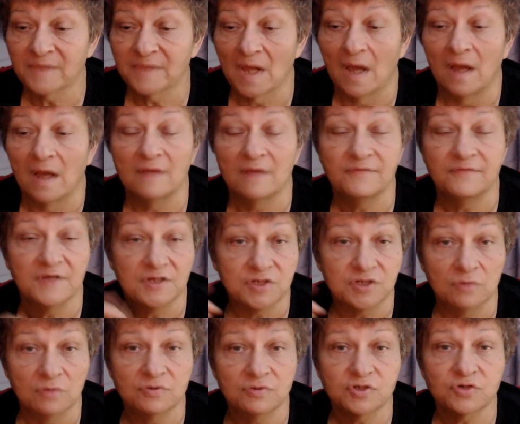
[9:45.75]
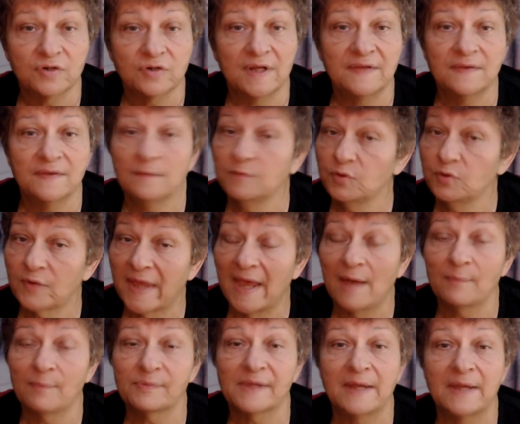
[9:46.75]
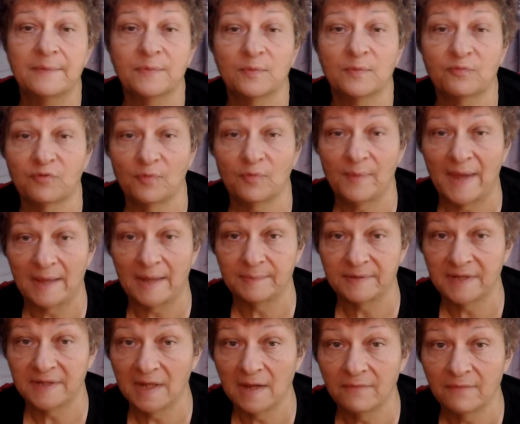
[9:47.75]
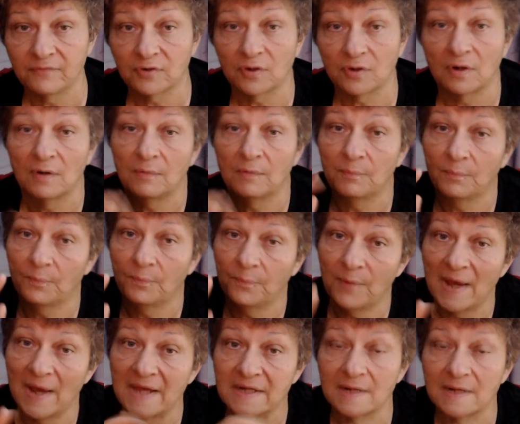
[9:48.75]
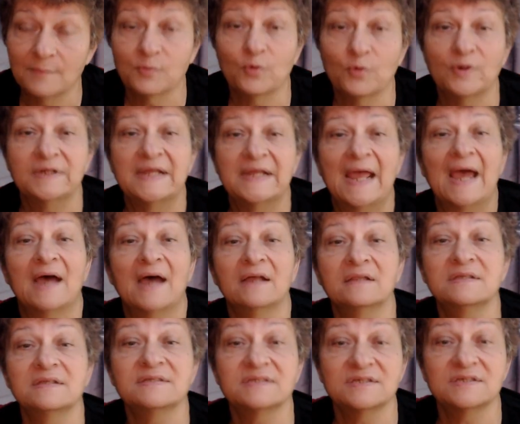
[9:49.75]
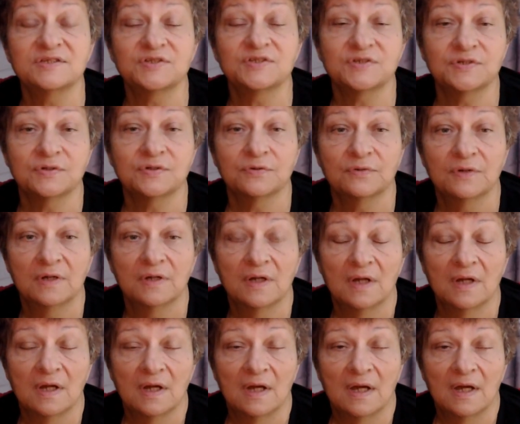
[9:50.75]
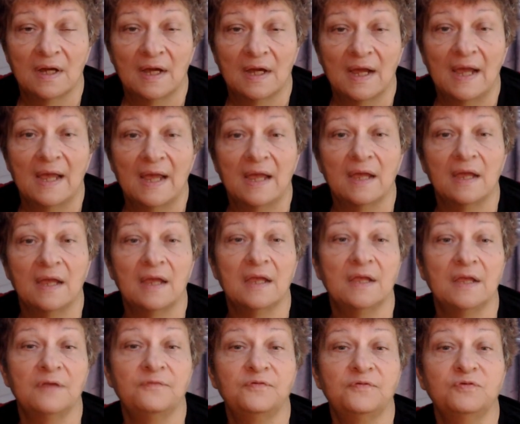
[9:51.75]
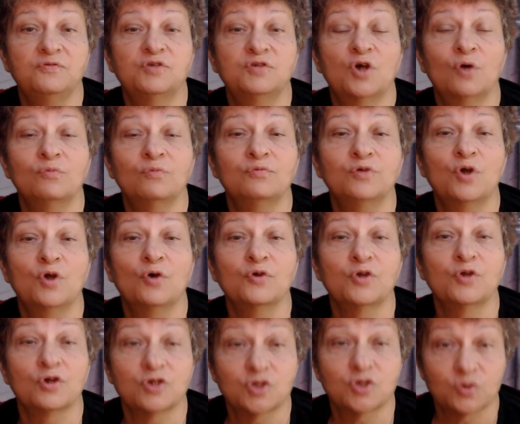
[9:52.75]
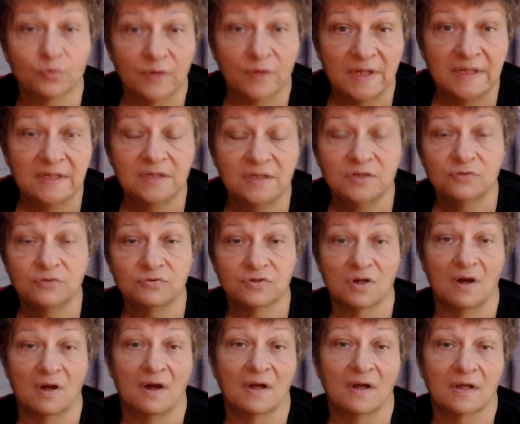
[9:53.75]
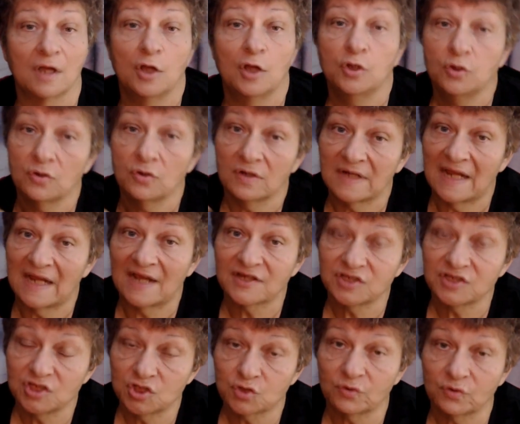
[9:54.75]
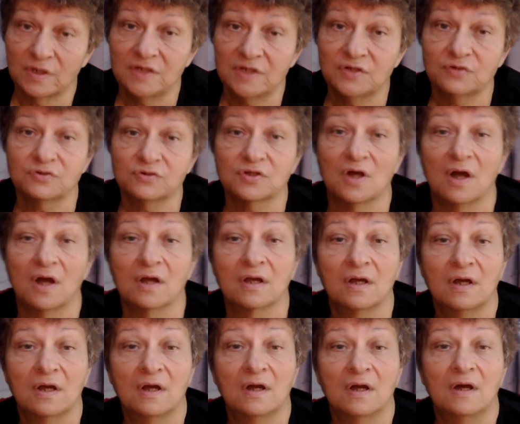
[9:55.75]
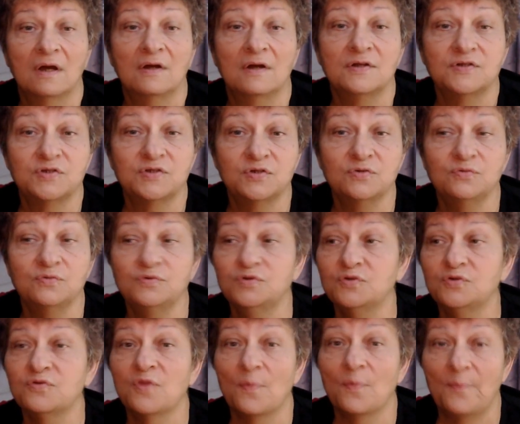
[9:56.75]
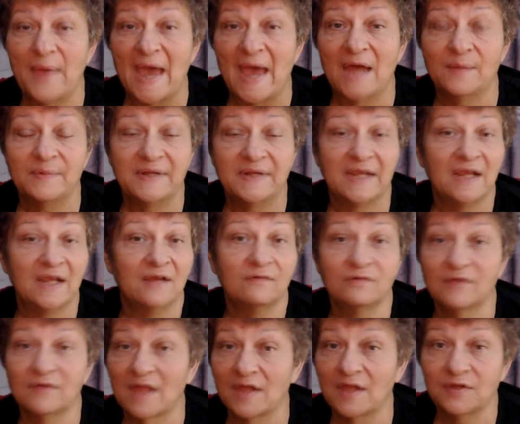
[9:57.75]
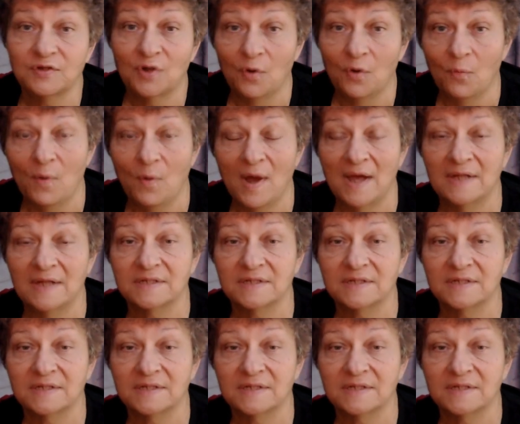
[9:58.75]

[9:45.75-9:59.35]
if you don't train them, you can't blame them for bad behavior. But I'm going to add this in too. If you don't know you're training your dog, you can actually train your dog to do the bad behavior that you don't want